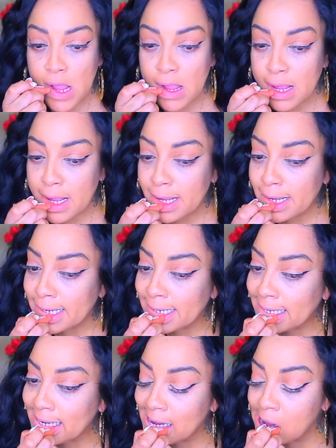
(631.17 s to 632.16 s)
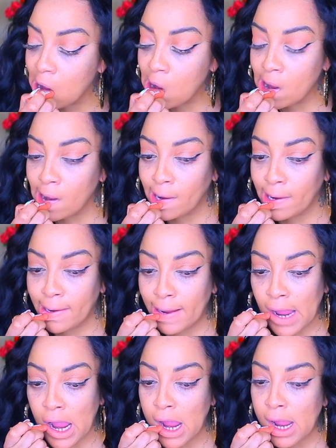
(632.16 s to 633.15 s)

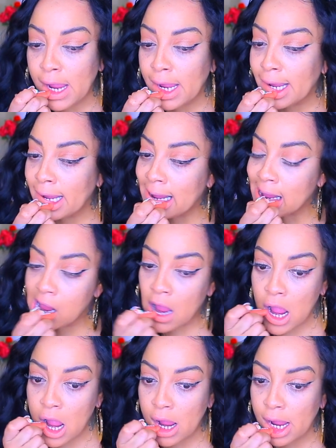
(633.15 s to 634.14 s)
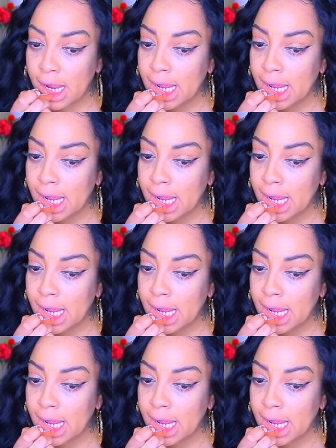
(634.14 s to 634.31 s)
Nobody speaks.